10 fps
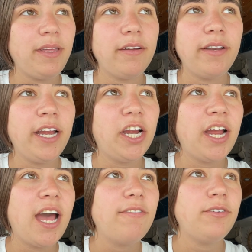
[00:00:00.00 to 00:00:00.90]
either an
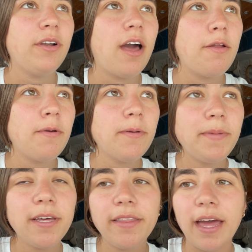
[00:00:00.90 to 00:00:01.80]
aircraft or an
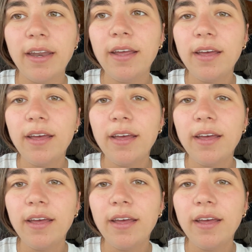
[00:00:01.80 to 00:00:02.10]
automobile that